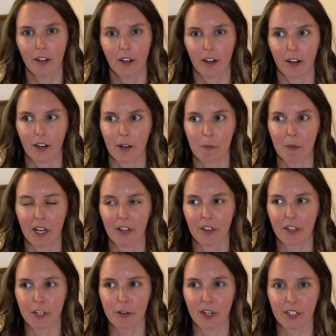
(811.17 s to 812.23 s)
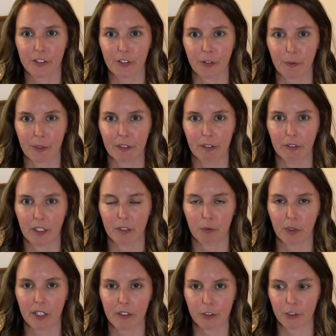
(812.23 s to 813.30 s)
I think you guys are going to really love
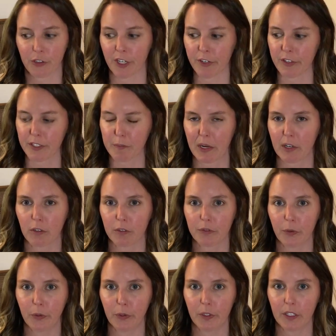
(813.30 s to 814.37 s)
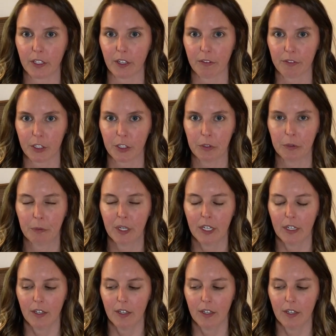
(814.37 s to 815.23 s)
what Illustrator is powerful enough to do,